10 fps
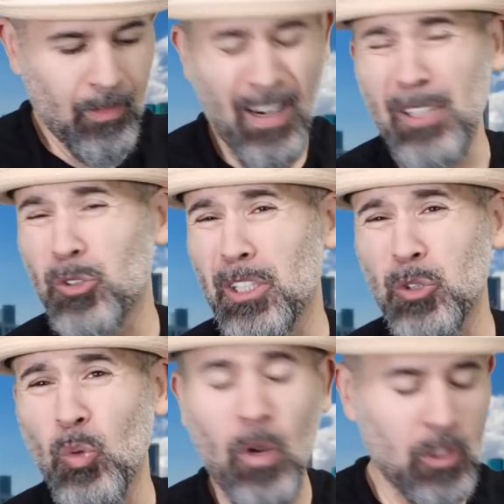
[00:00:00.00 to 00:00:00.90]
I usually
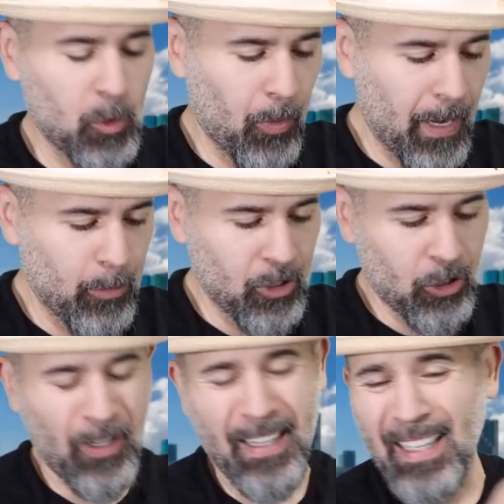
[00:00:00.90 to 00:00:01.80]
do one spray. I was
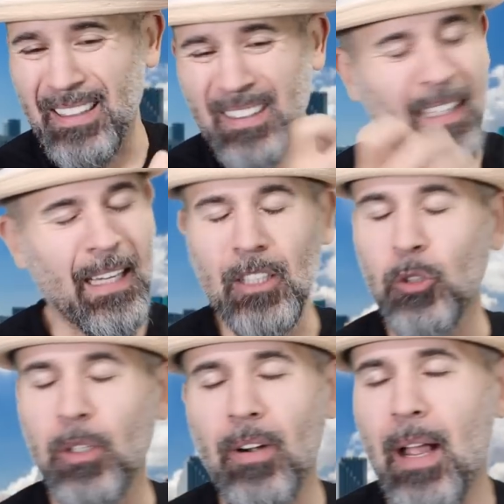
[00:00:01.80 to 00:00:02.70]
just trying to get that. I got
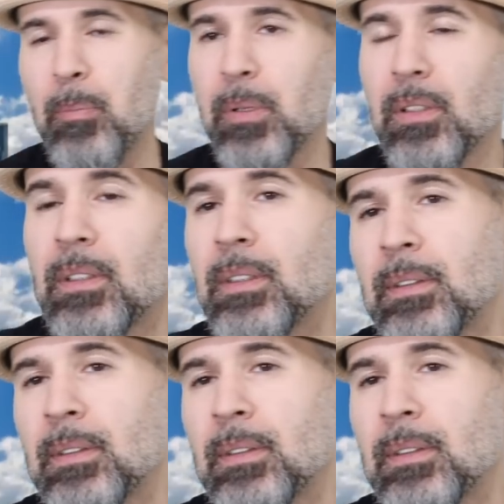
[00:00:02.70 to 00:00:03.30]
trigger happy.